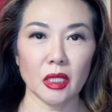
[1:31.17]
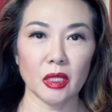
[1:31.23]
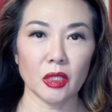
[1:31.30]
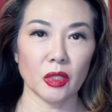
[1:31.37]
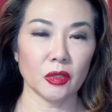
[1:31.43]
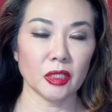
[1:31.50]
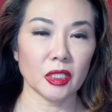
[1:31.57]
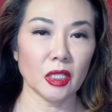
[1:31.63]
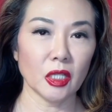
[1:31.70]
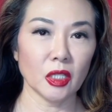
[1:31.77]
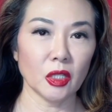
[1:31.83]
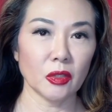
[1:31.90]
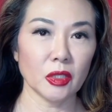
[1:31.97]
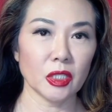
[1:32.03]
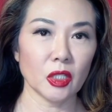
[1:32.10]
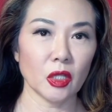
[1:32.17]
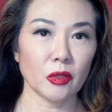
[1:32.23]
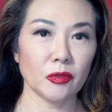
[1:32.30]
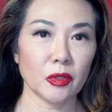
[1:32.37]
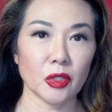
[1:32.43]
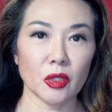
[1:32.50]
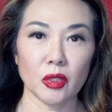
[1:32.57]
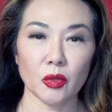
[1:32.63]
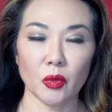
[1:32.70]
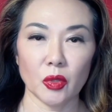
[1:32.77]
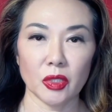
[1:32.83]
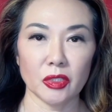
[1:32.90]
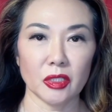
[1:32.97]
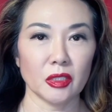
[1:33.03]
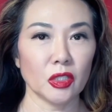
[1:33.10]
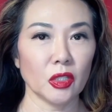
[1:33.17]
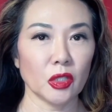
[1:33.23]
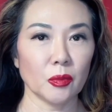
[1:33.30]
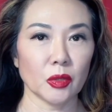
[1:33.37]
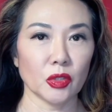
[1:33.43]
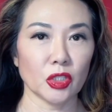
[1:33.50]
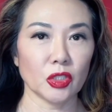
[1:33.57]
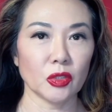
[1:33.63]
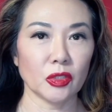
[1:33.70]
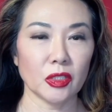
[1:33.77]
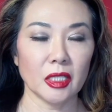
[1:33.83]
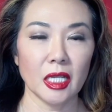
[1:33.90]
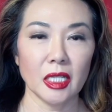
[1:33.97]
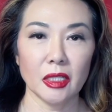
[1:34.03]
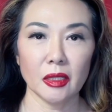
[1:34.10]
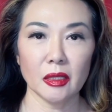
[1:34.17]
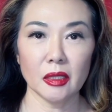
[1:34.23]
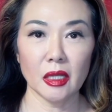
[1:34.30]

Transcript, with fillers: Losing her only confidant worsened her emotional state.